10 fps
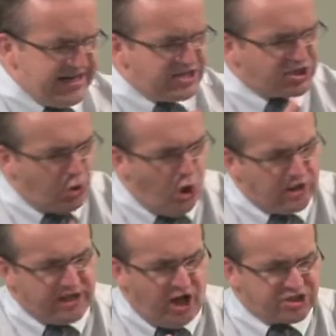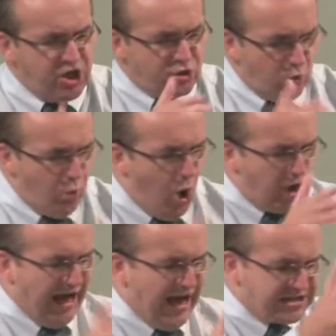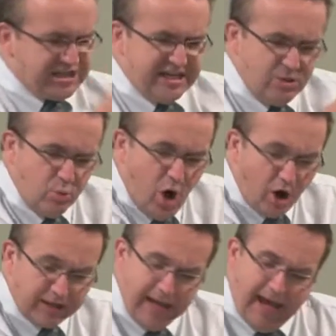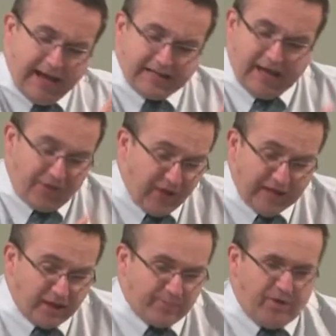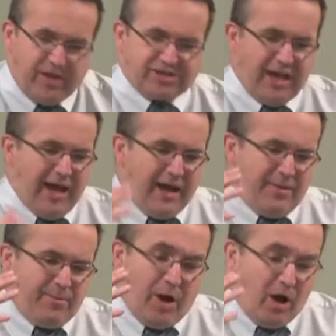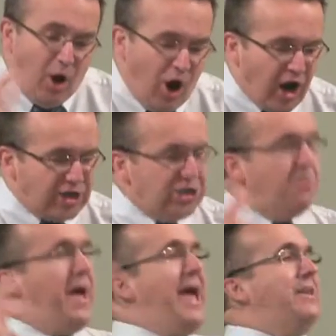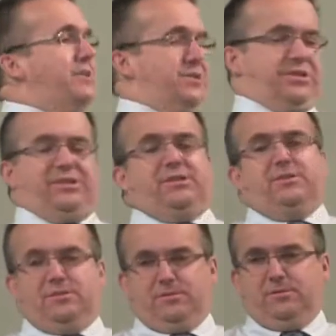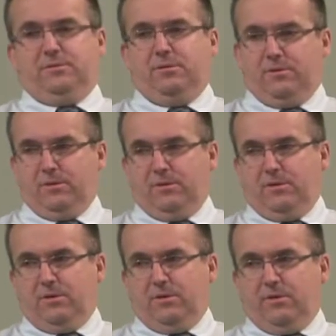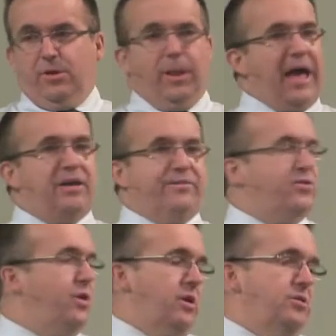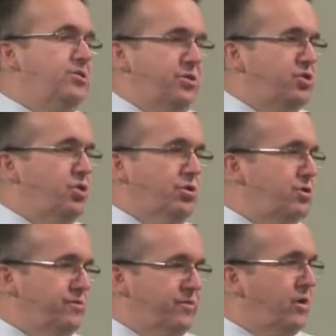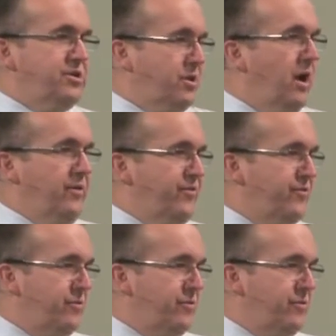he is calling us to walk as he walked. And as I think about this, my heart laments the lack of courage the Church of Christ has